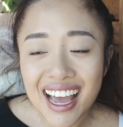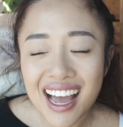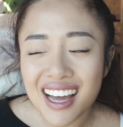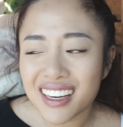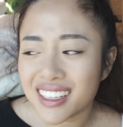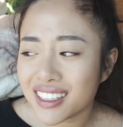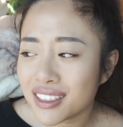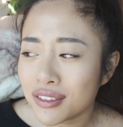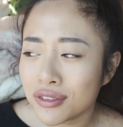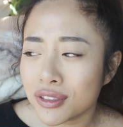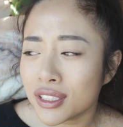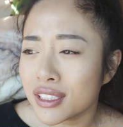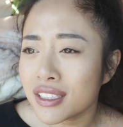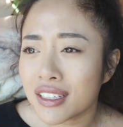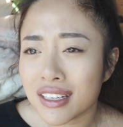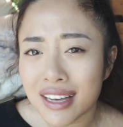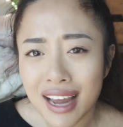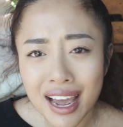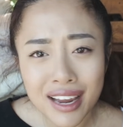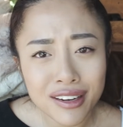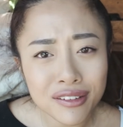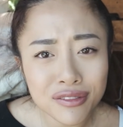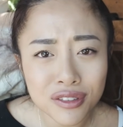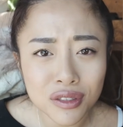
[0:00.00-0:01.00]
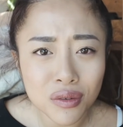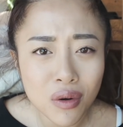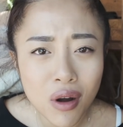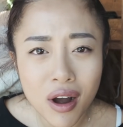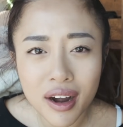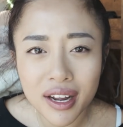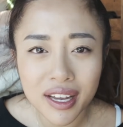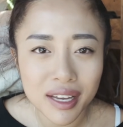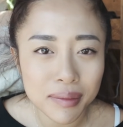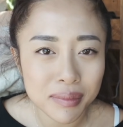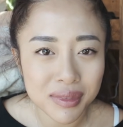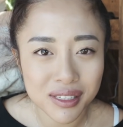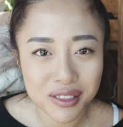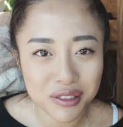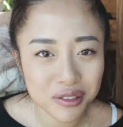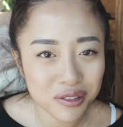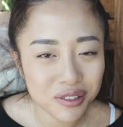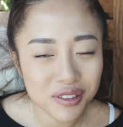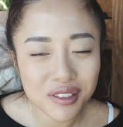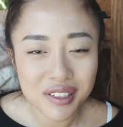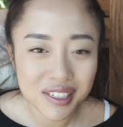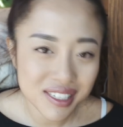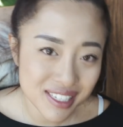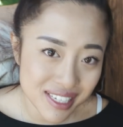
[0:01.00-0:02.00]
And even in the night, if you walk him,
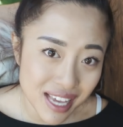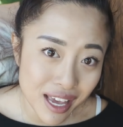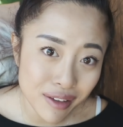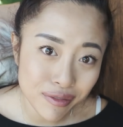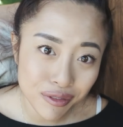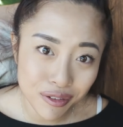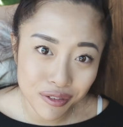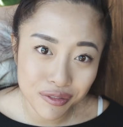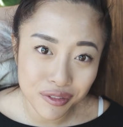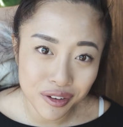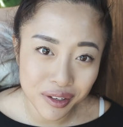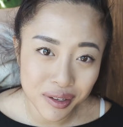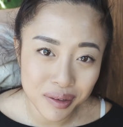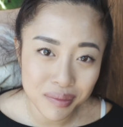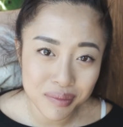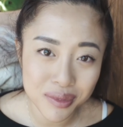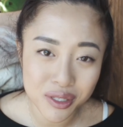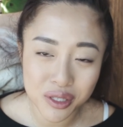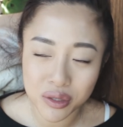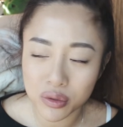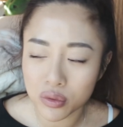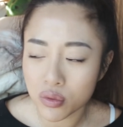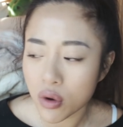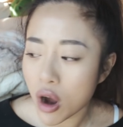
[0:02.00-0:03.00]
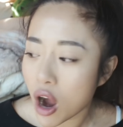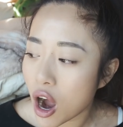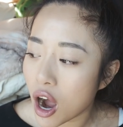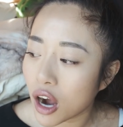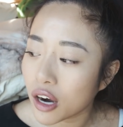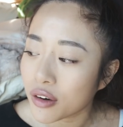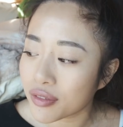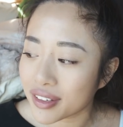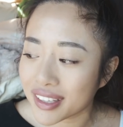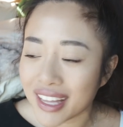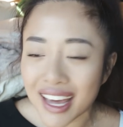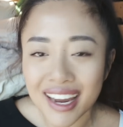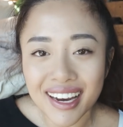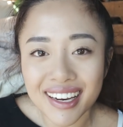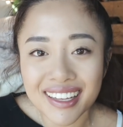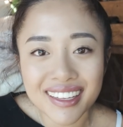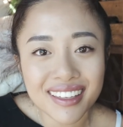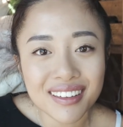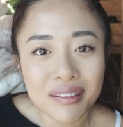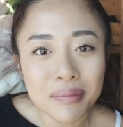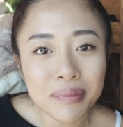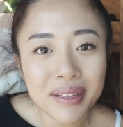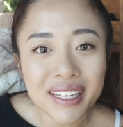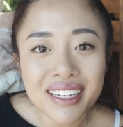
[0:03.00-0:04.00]
it's safer for him to walk with that
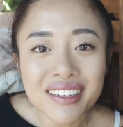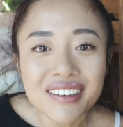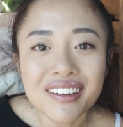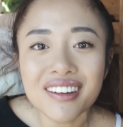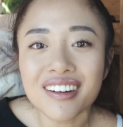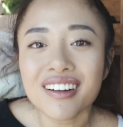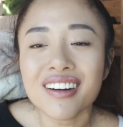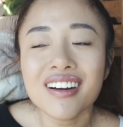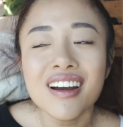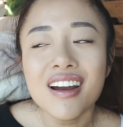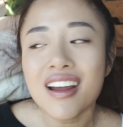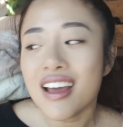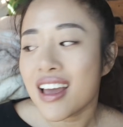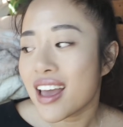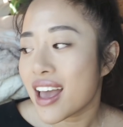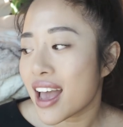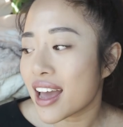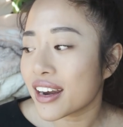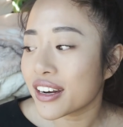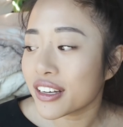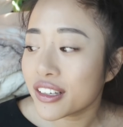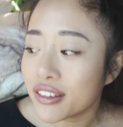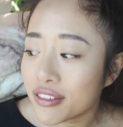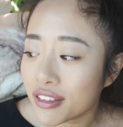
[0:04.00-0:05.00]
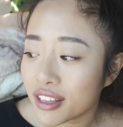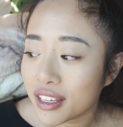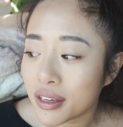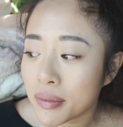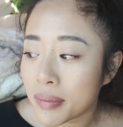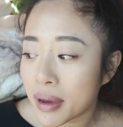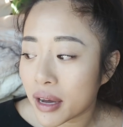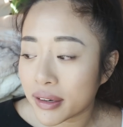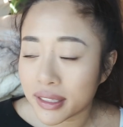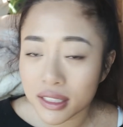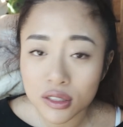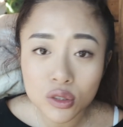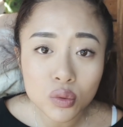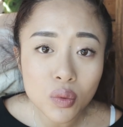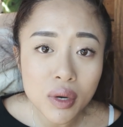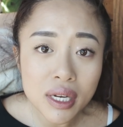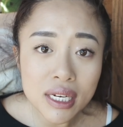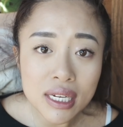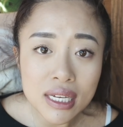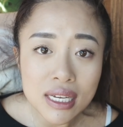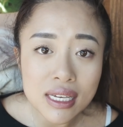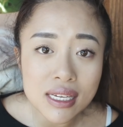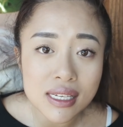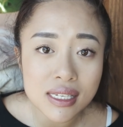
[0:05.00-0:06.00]
little blinker. And the good thing about this
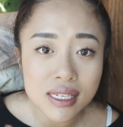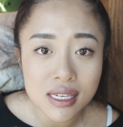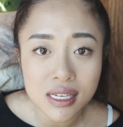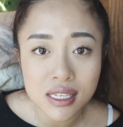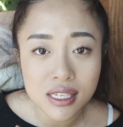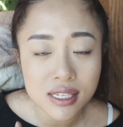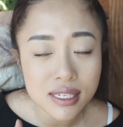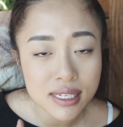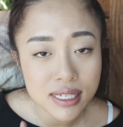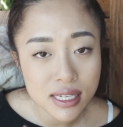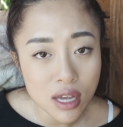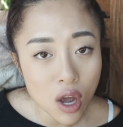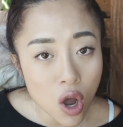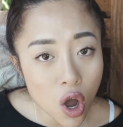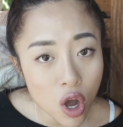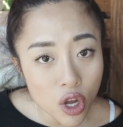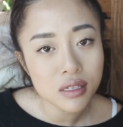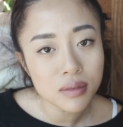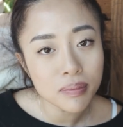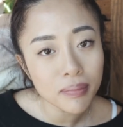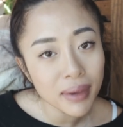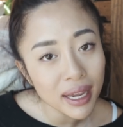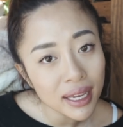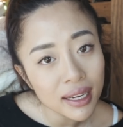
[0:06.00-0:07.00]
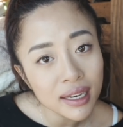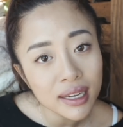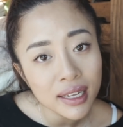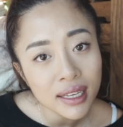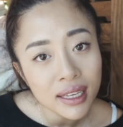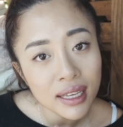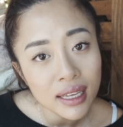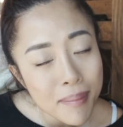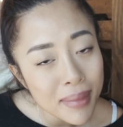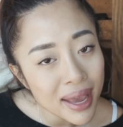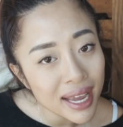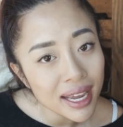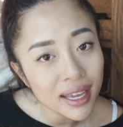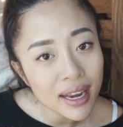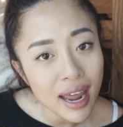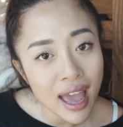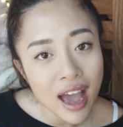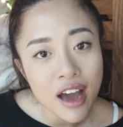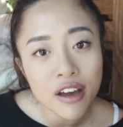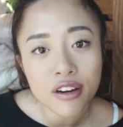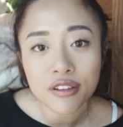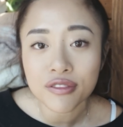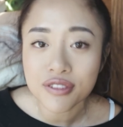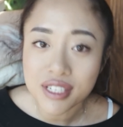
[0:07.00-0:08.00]
one is it's mainly made
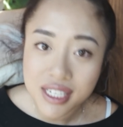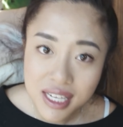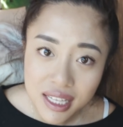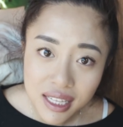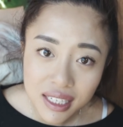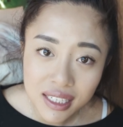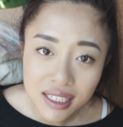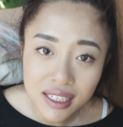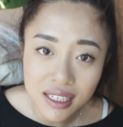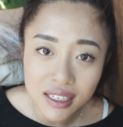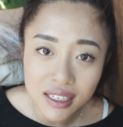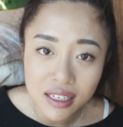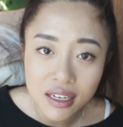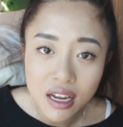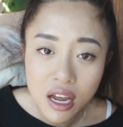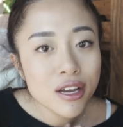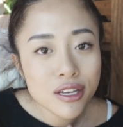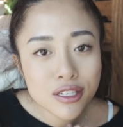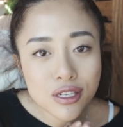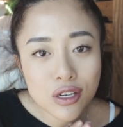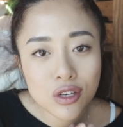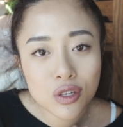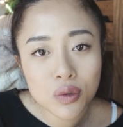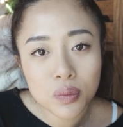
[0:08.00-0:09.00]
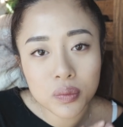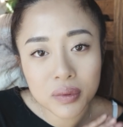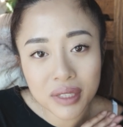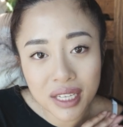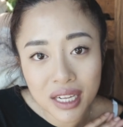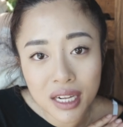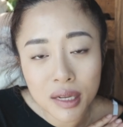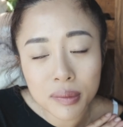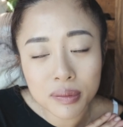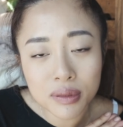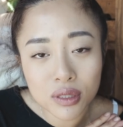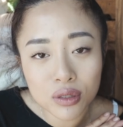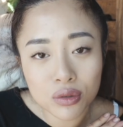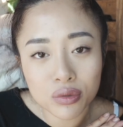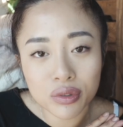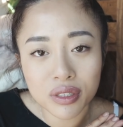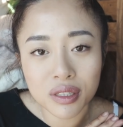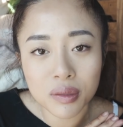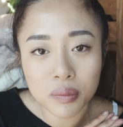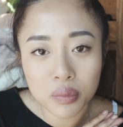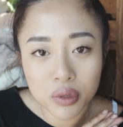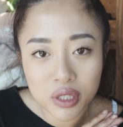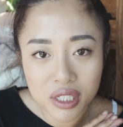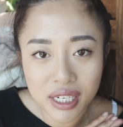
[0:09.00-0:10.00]
out of silicone, so it keeps it
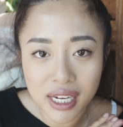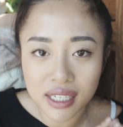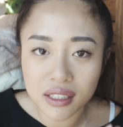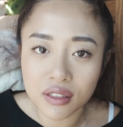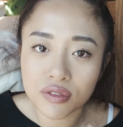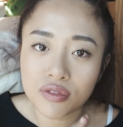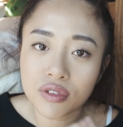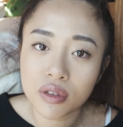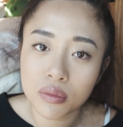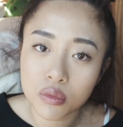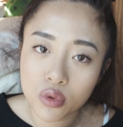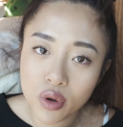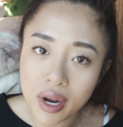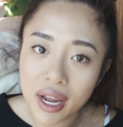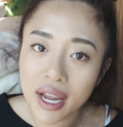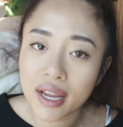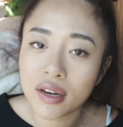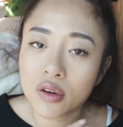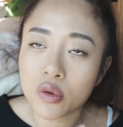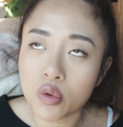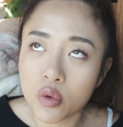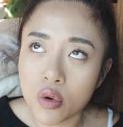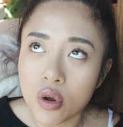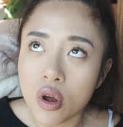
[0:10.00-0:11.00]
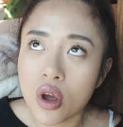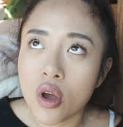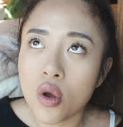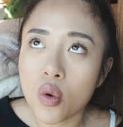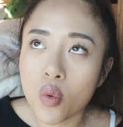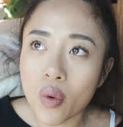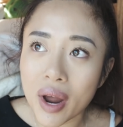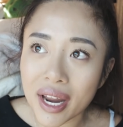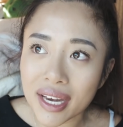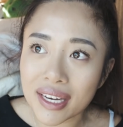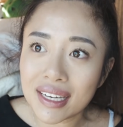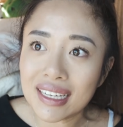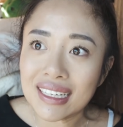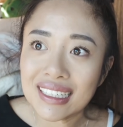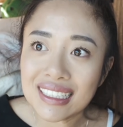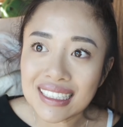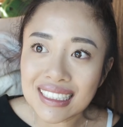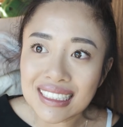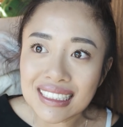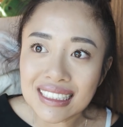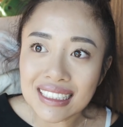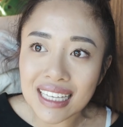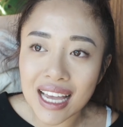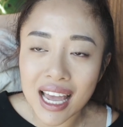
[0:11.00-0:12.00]
really protected from rain,
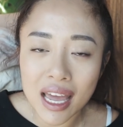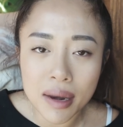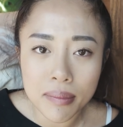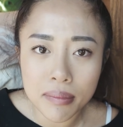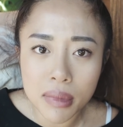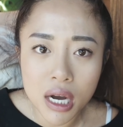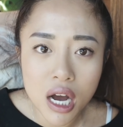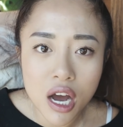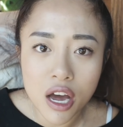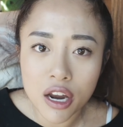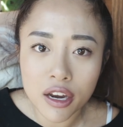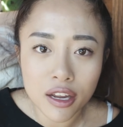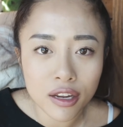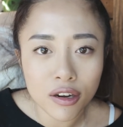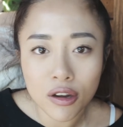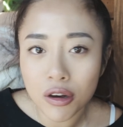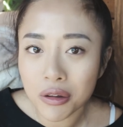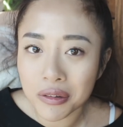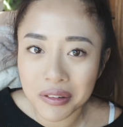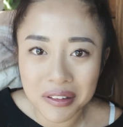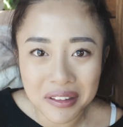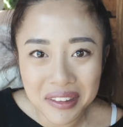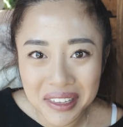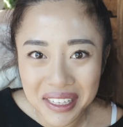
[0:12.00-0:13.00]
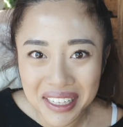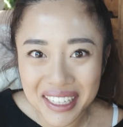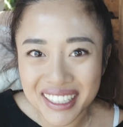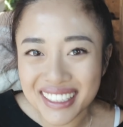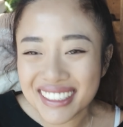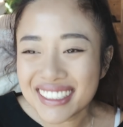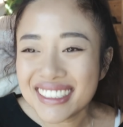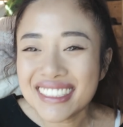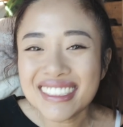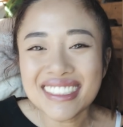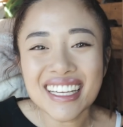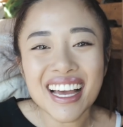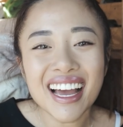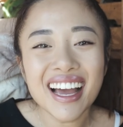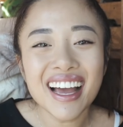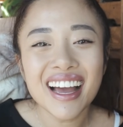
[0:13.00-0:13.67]
wetness and mud and all the things.